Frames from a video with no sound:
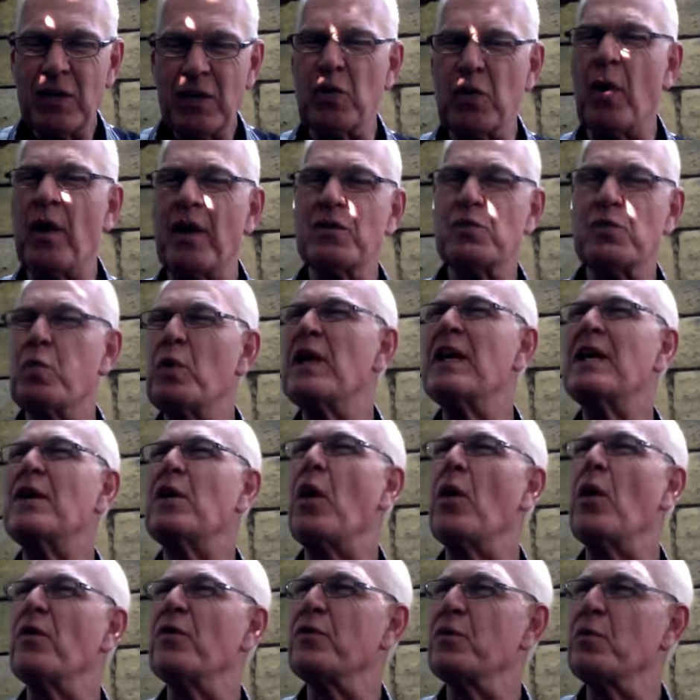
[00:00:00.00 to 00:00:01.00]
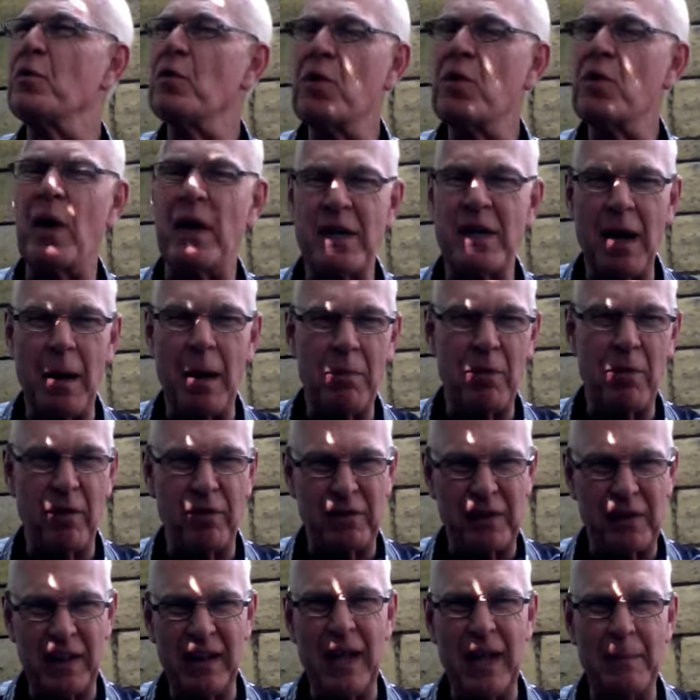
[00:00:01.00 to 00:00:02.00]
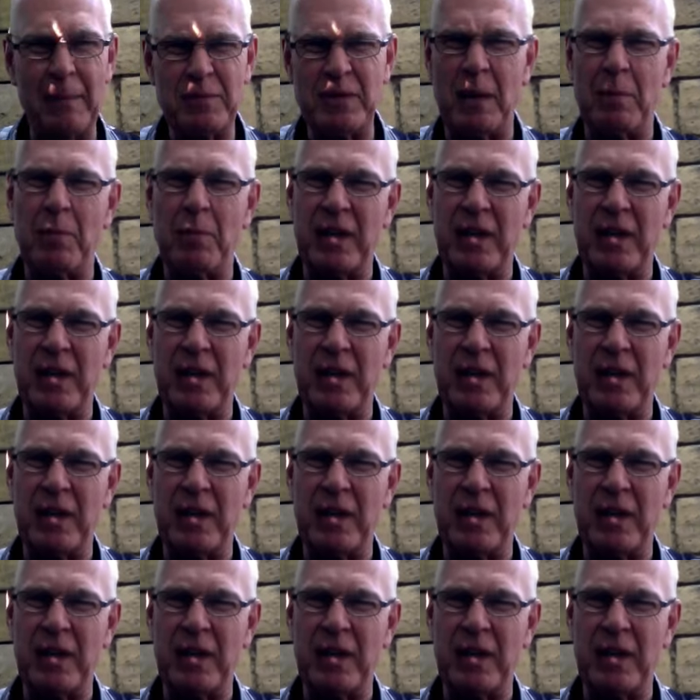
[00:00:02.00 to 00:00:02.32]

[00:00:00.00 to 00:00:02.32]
So as we go through a number of clips,